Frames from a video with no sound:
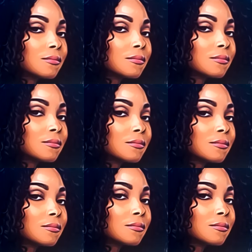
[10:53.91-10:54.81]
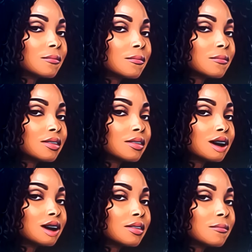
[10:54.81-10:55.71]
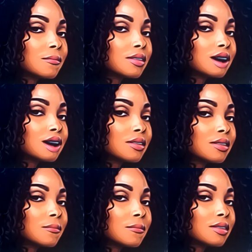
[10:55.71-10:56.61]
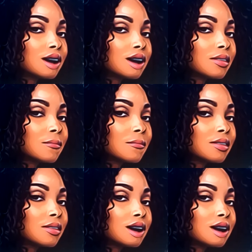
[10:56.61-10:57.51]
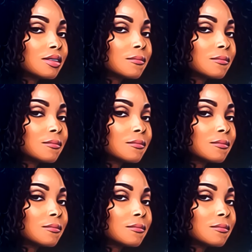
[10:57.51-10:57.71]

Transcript: You don't want advice on how to keep things going because you don't want to keep things going.